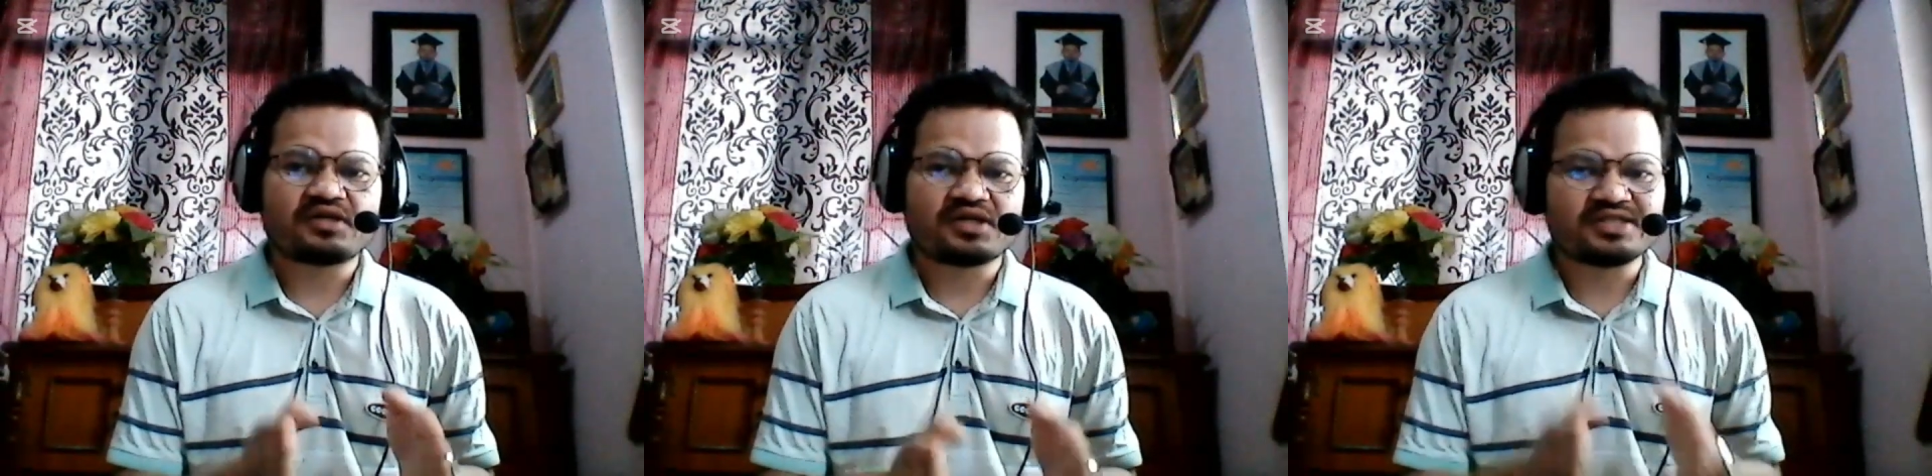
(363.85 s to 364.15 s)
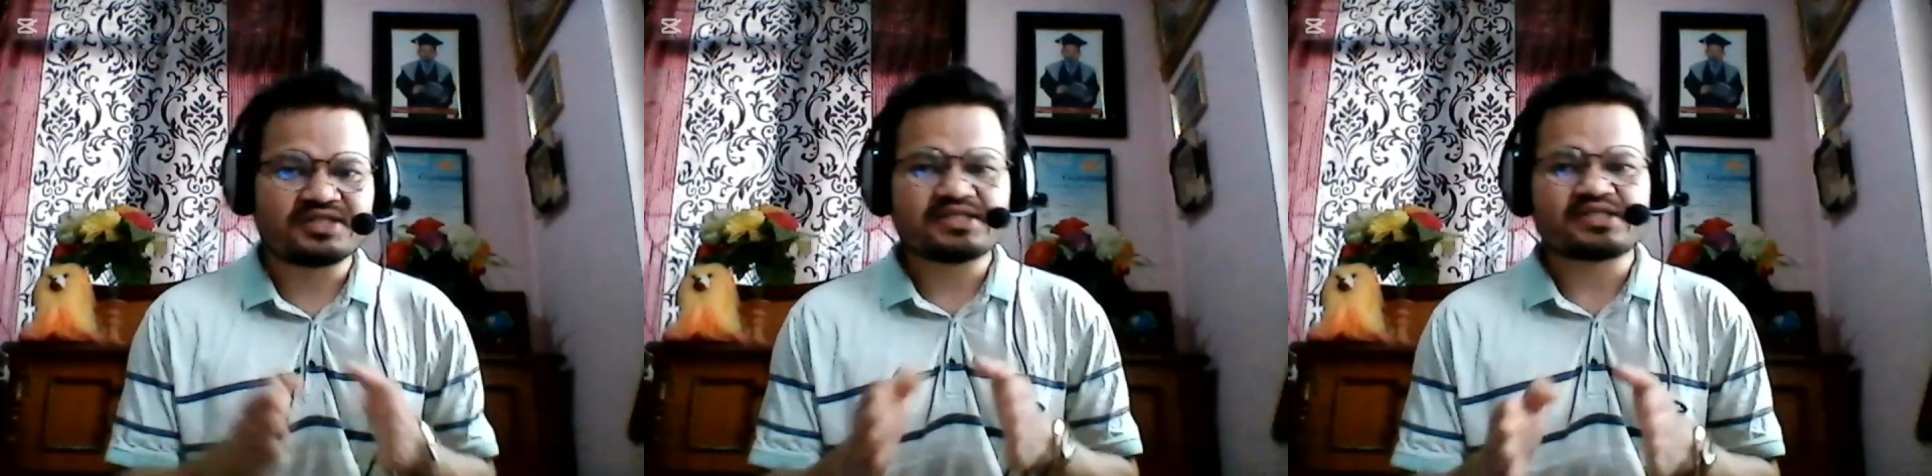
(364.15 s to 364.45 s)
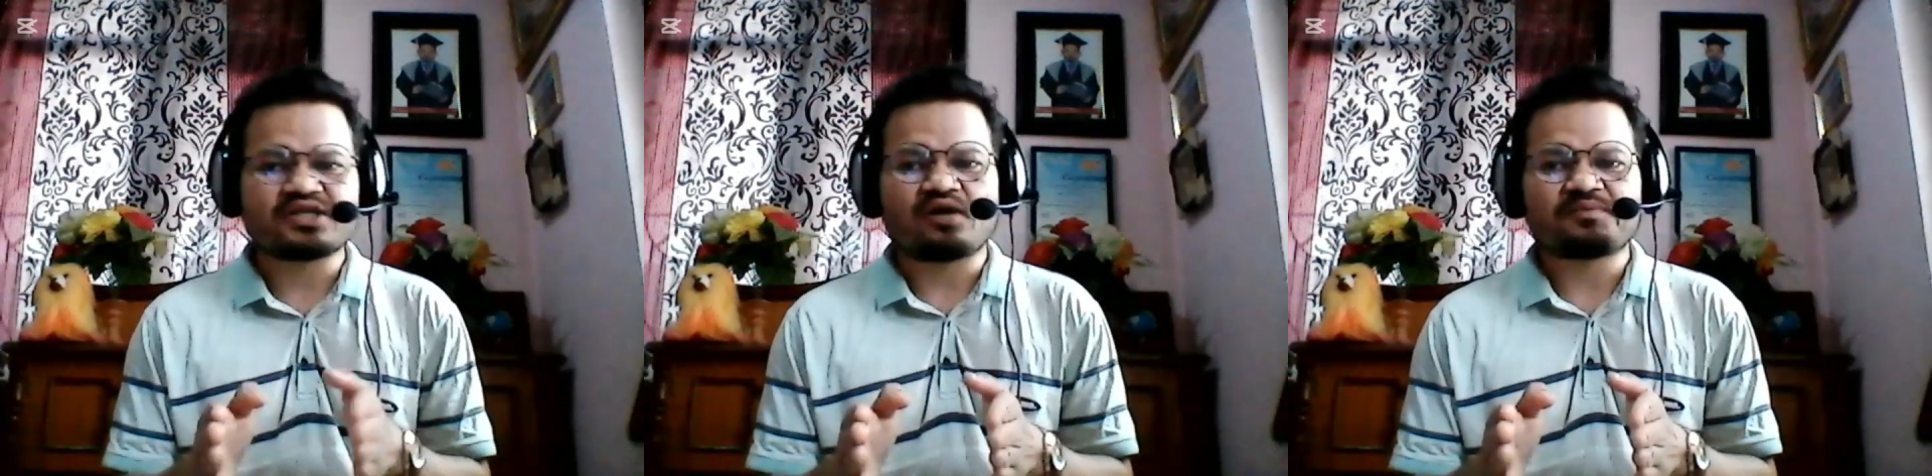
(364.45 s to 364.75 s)
consists
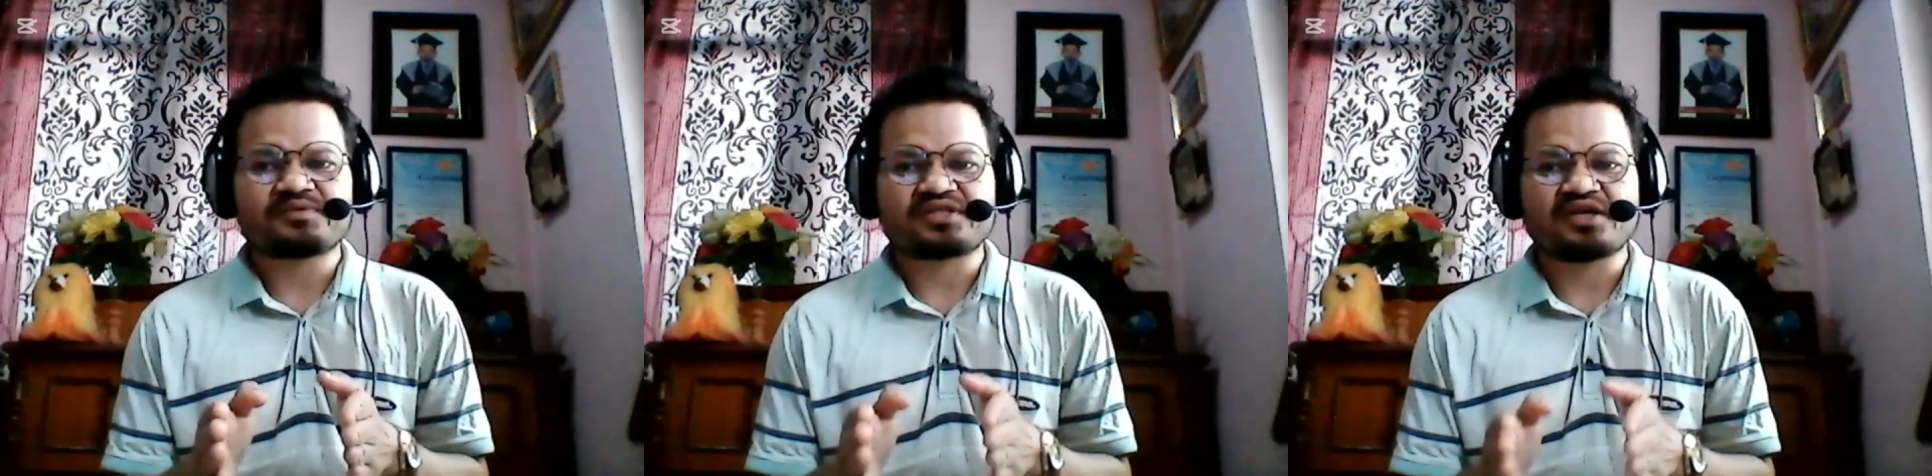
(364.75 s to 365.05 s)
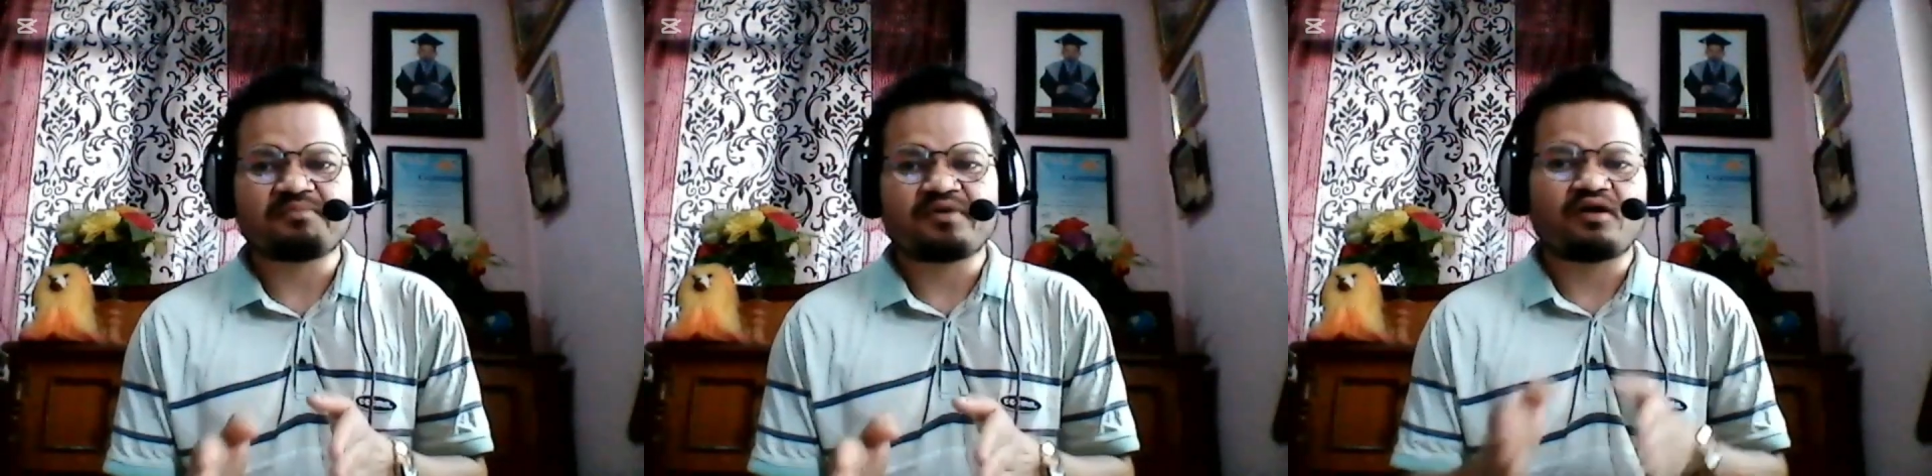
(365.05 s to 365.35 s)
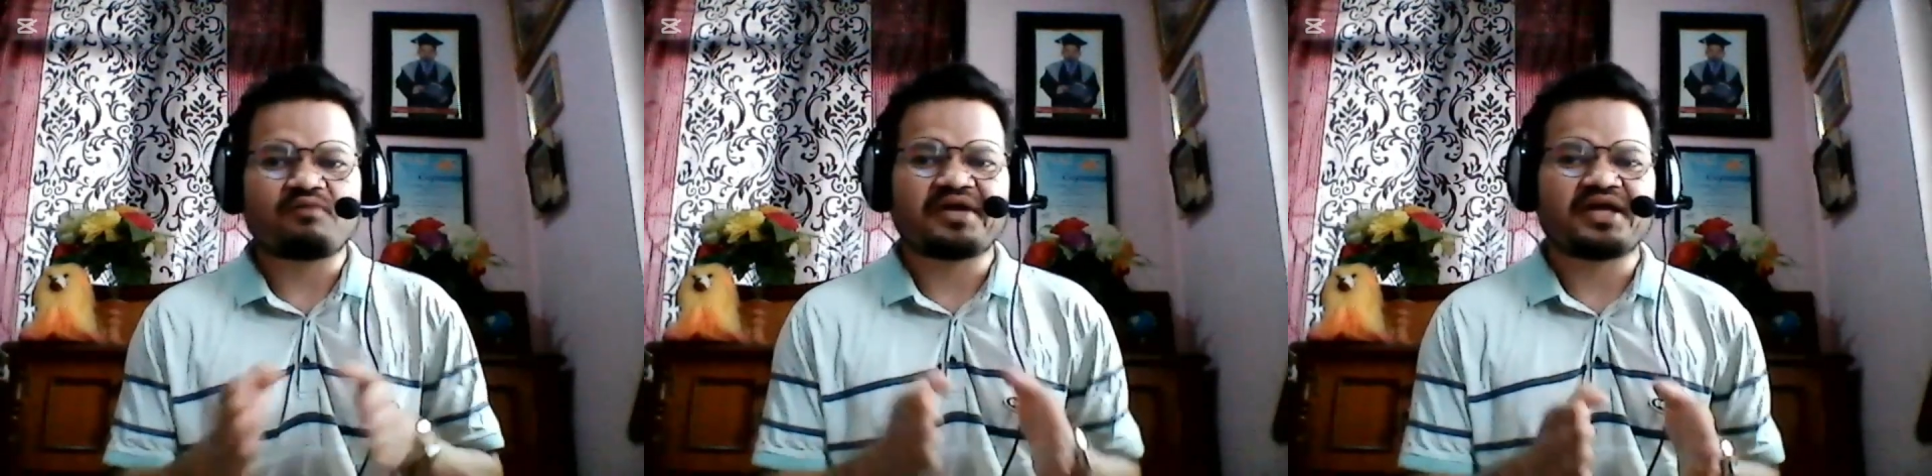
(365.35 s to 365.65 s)
of several
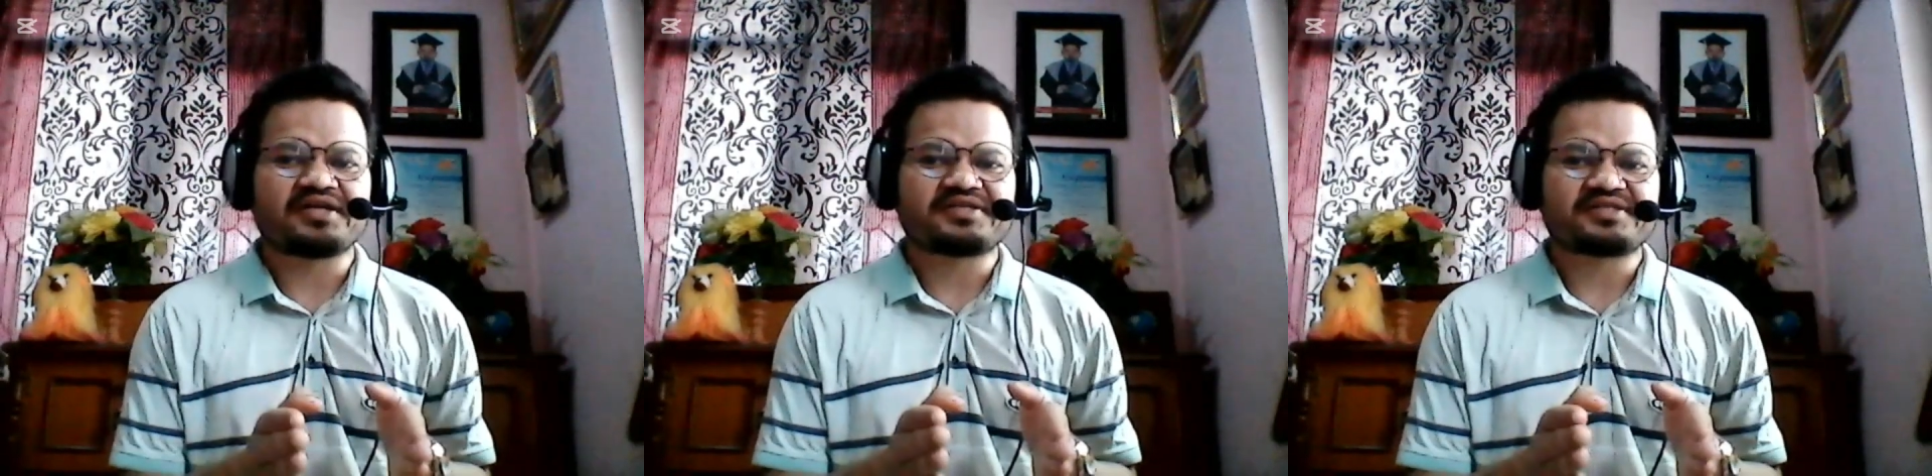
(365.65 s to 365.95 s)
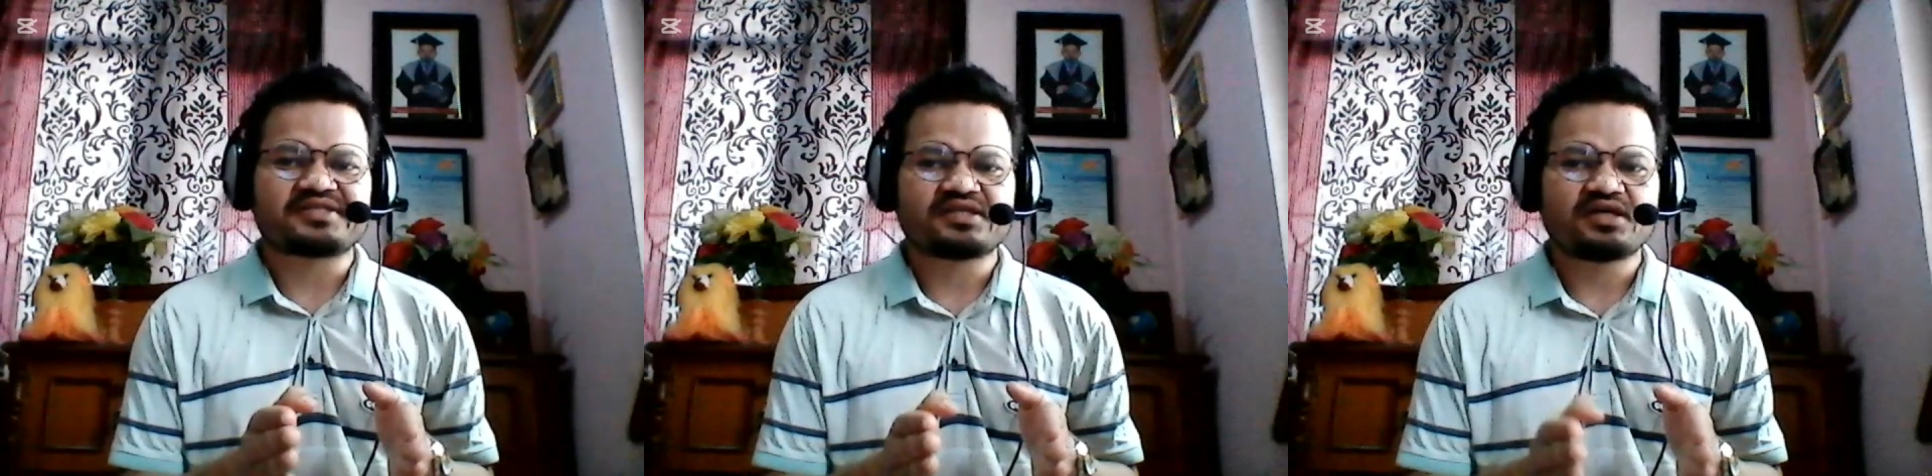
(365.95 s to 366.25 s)
merits,